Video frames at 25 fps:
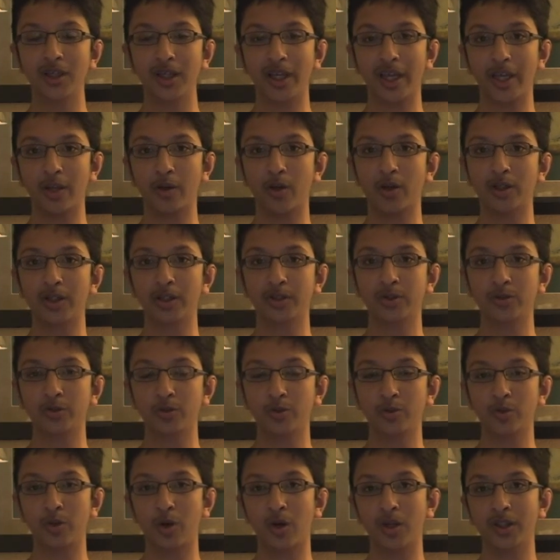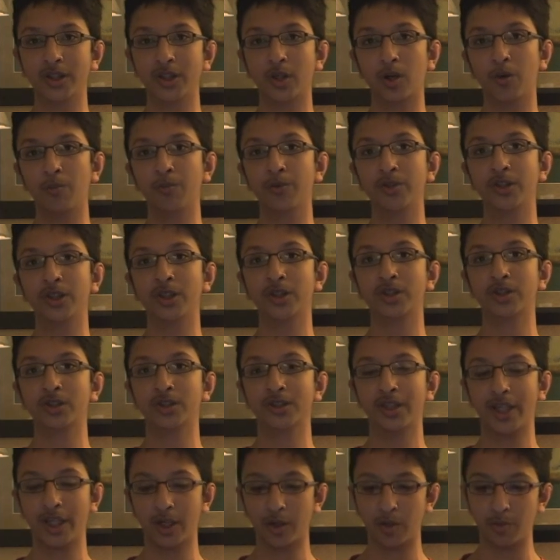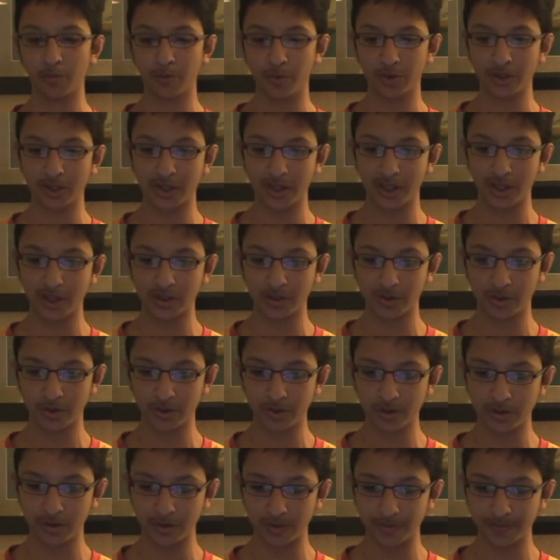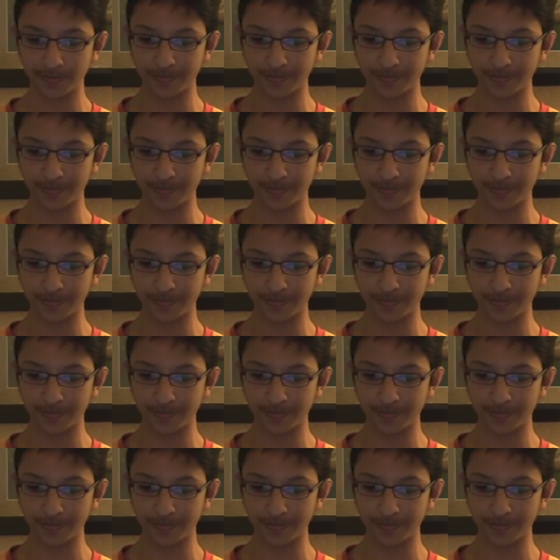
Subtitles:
in order to do all the computations that a computer needs to do.